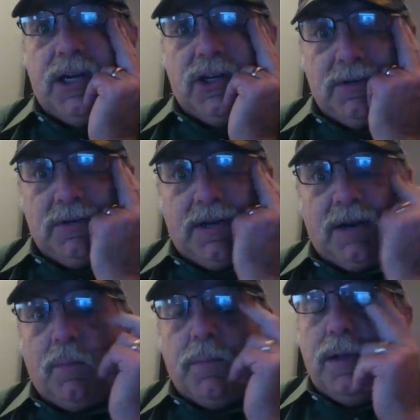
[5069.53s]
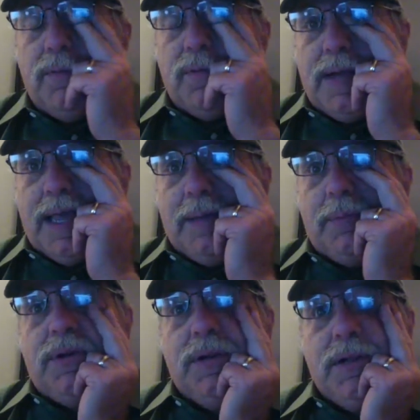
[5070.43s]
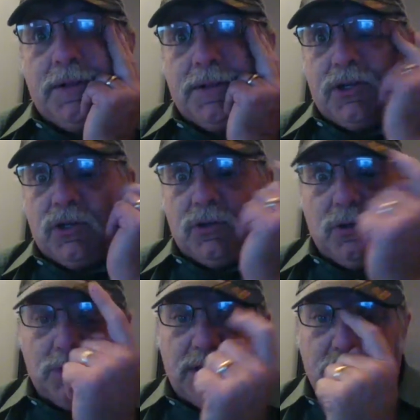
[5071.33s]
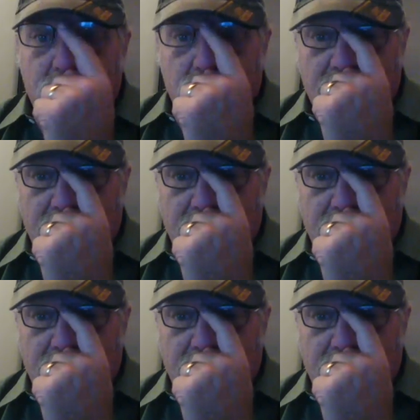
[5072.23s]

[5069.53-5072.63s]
I won't be even able to let you know the schedule changed.